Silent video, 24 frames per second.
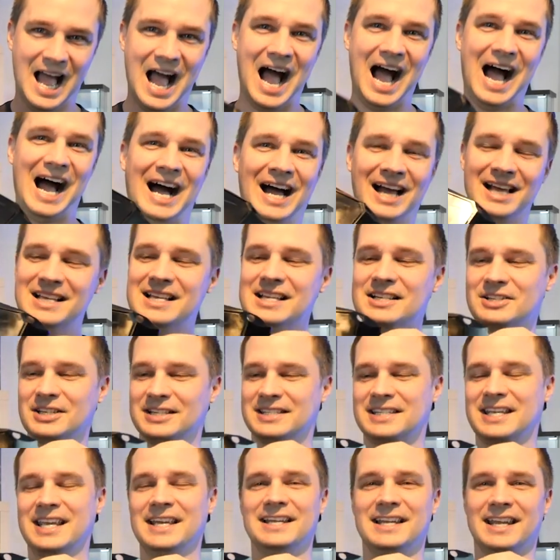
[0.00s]
Ha!
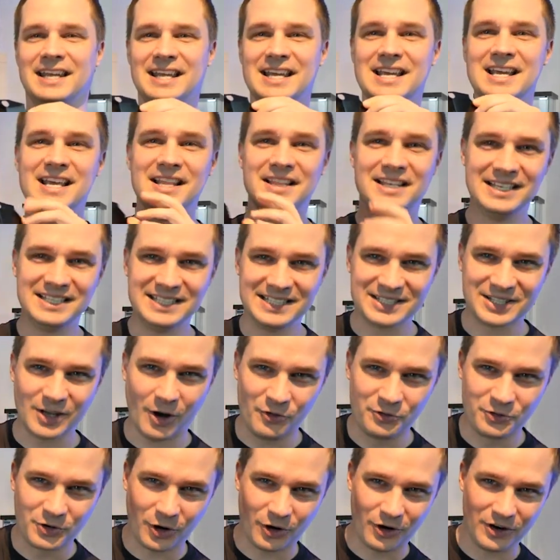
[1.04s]
Just kidding. This is
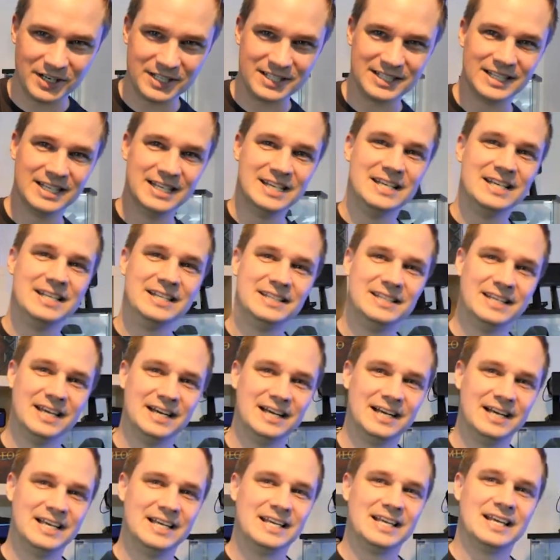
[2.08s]
of course
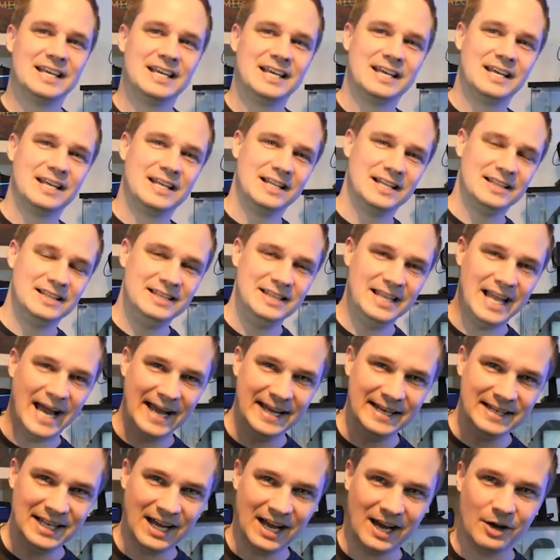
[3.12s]
the
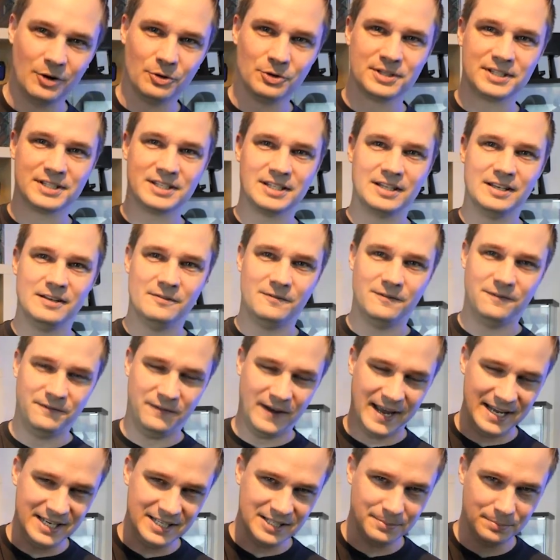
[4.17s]
lighthouse
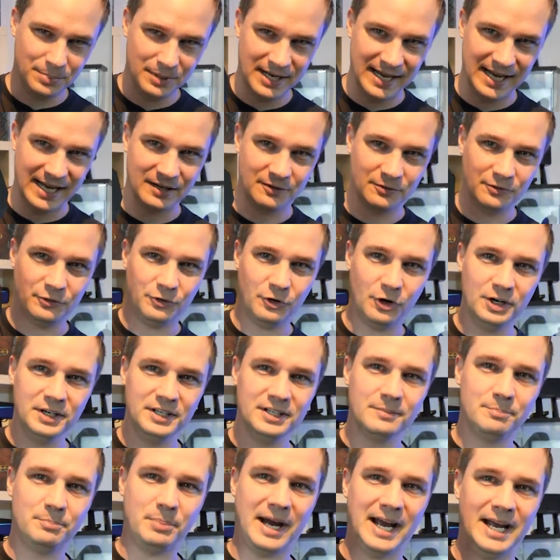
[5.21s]
faceplate for
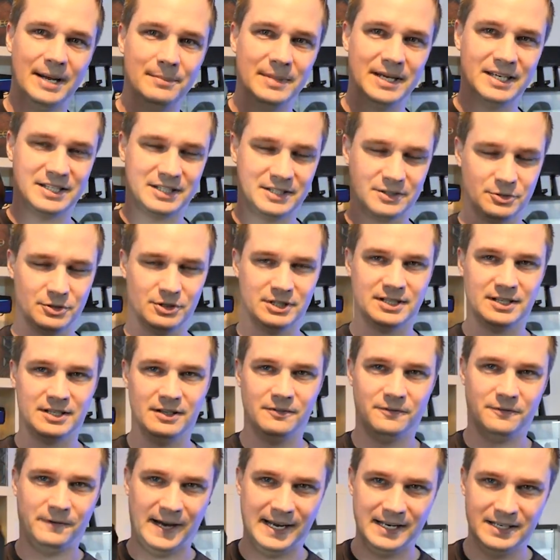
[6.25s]
the Pimax crystal.
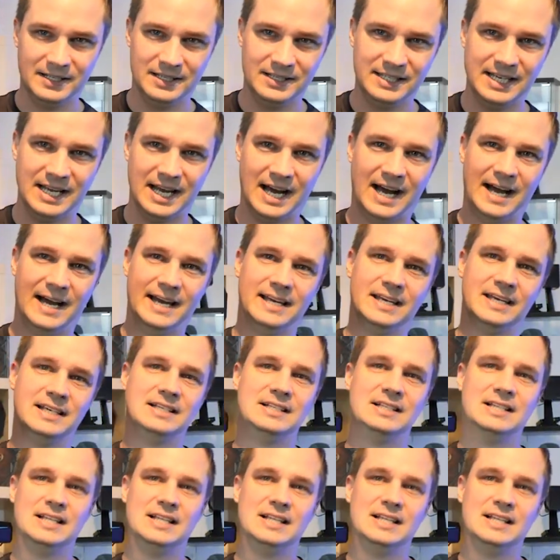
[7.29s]
Finally I